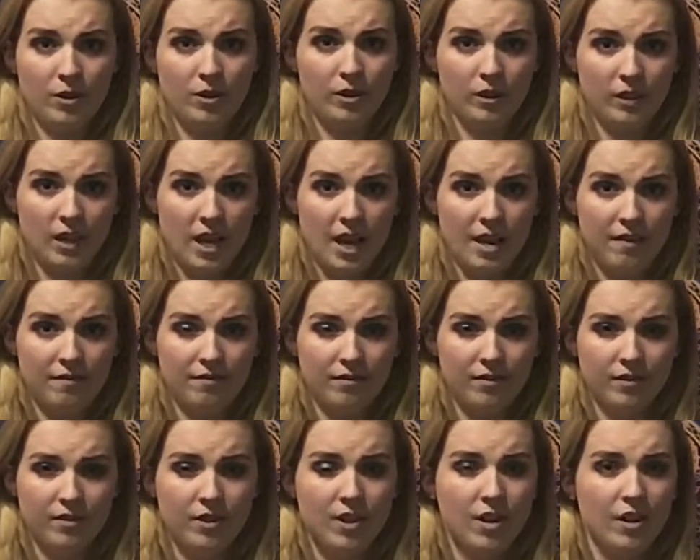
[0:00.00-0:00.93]
in her life.
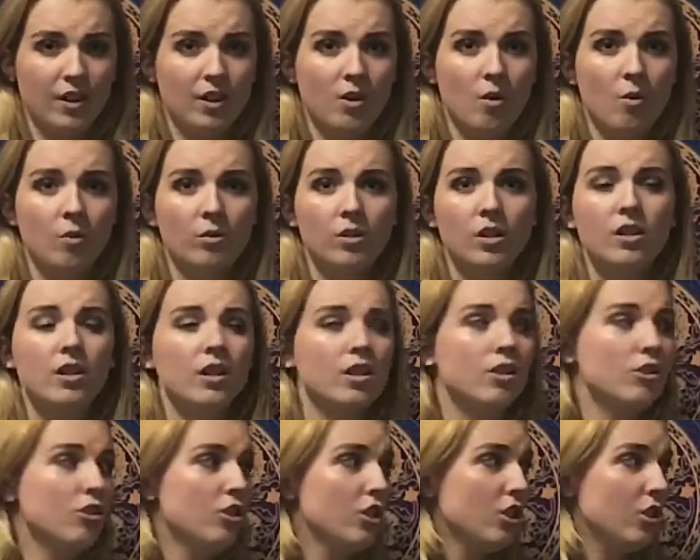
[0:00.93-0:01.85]
The only
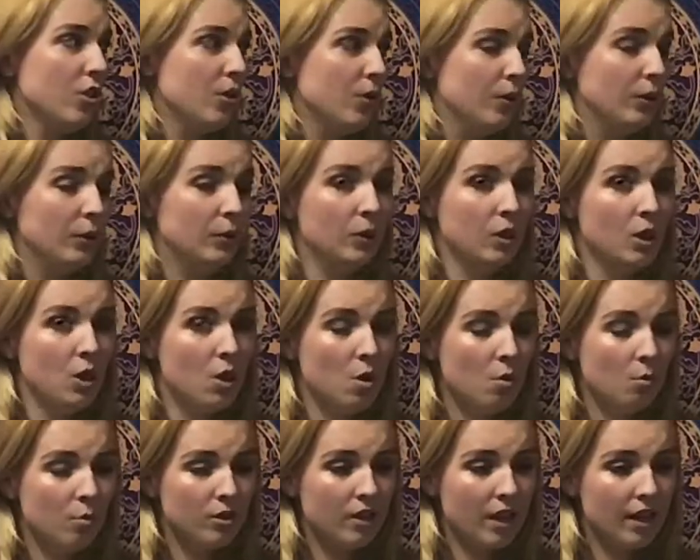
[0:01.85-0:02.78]
thing she knew
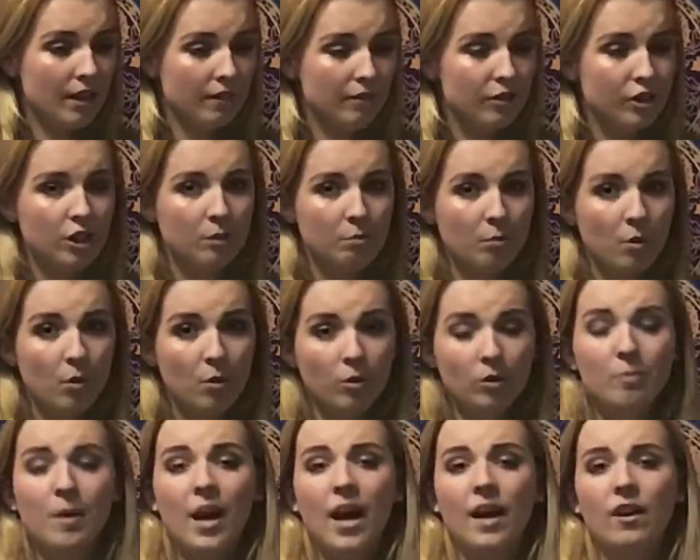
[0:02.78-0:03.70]
was that if she
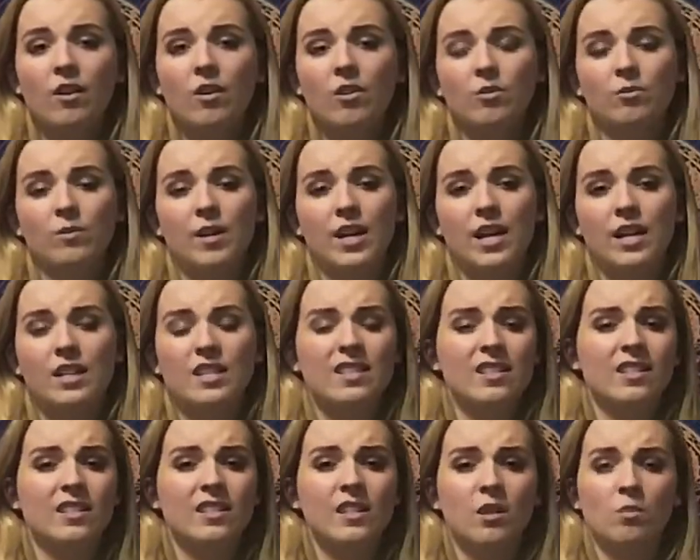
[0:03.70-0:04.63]
pulled back on the reins
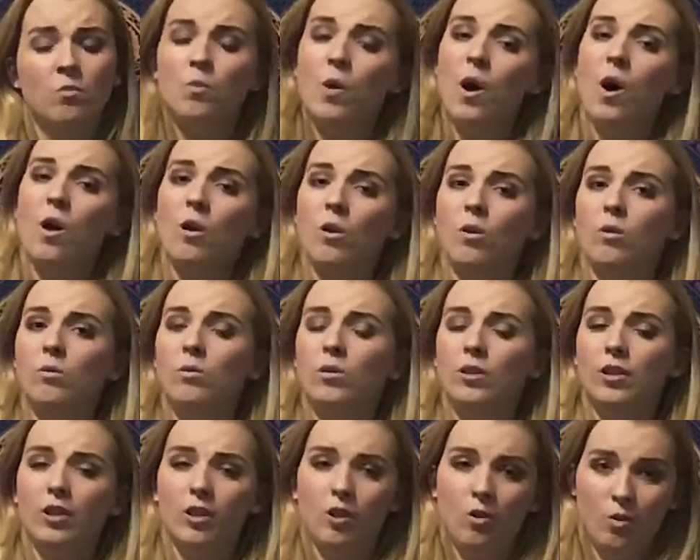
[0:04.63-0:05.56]
and said,
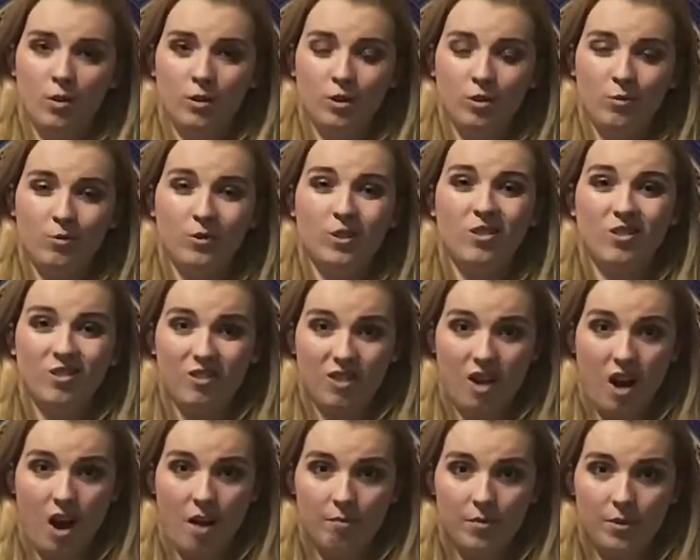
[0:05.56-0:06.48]
"Whoa," her horse would
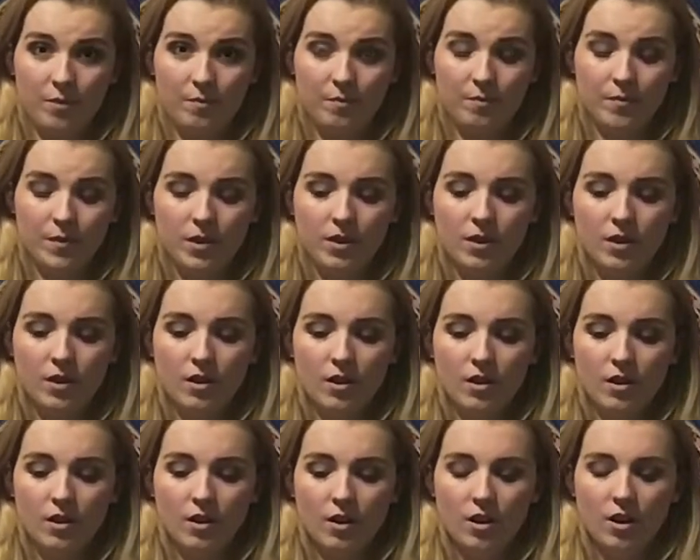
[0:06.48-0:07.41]
stop.
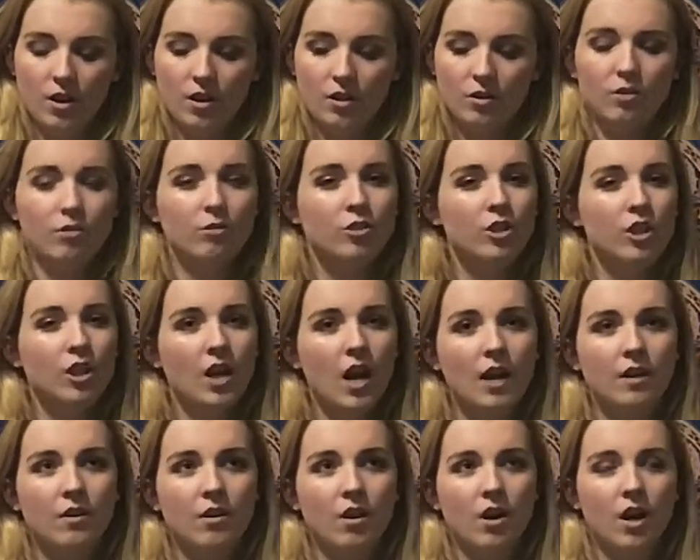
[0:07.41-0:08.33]
So she
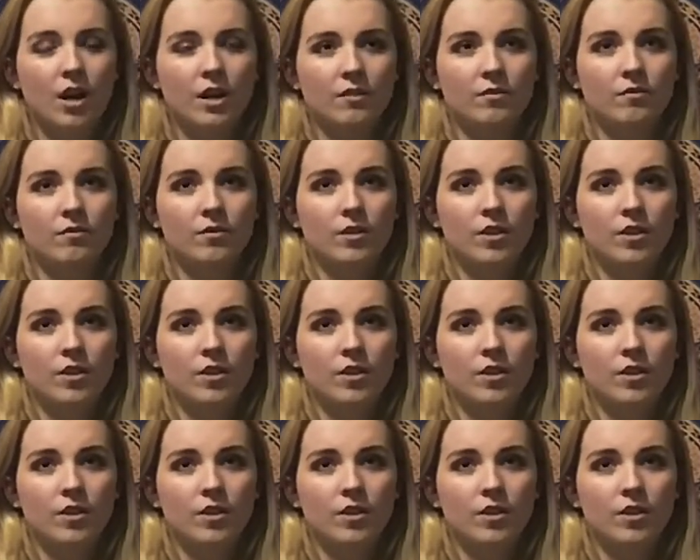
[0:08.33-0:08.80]
got on,